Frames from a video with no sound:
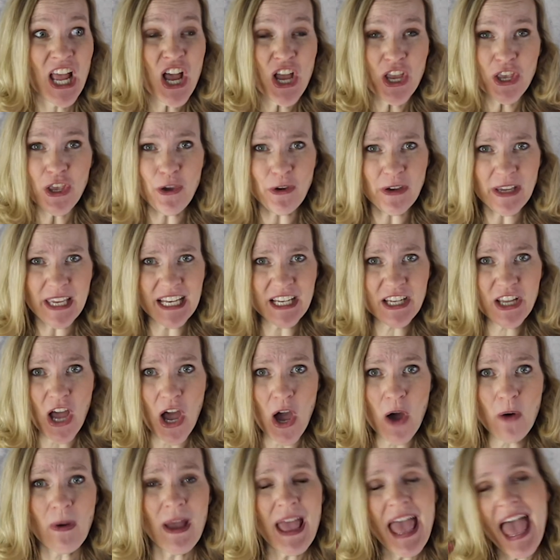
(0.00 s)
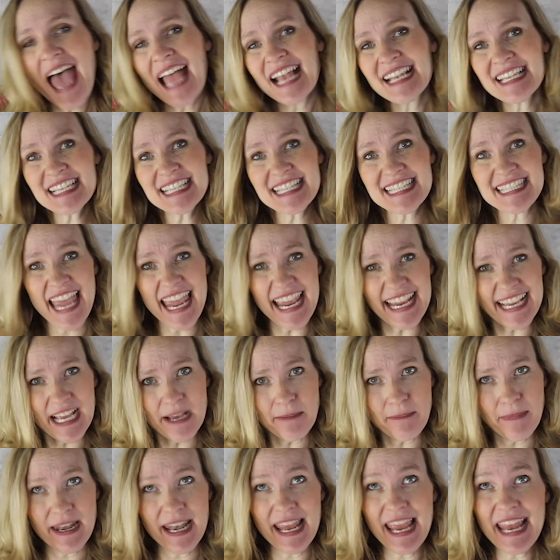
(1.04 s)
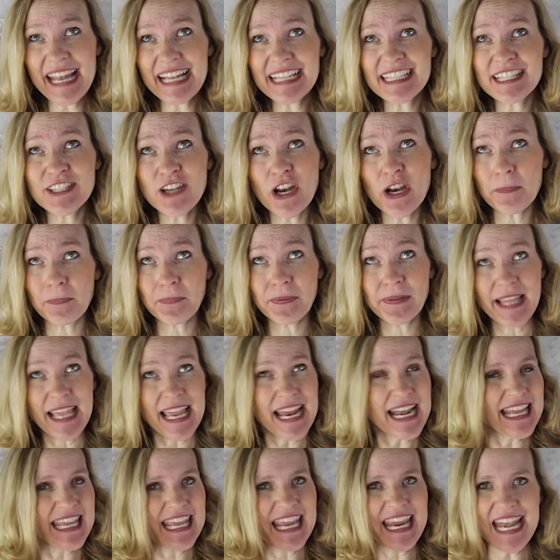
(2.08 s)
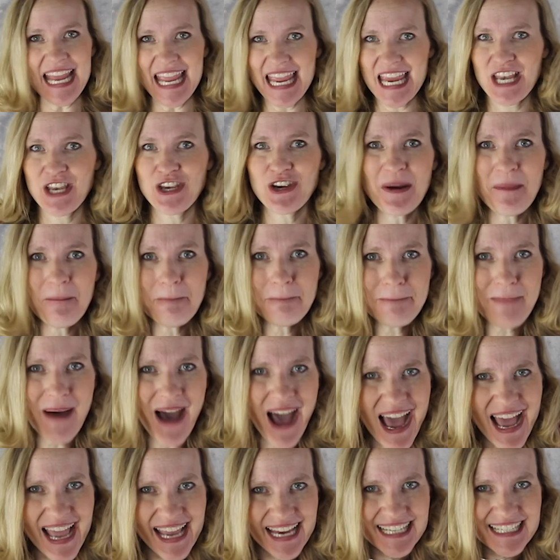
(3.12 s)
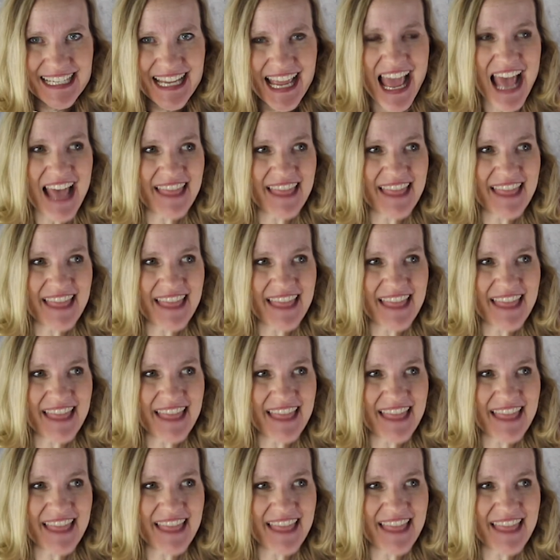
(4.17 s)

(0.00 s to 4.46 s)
You can go and just take a minute and start planning it in your mind.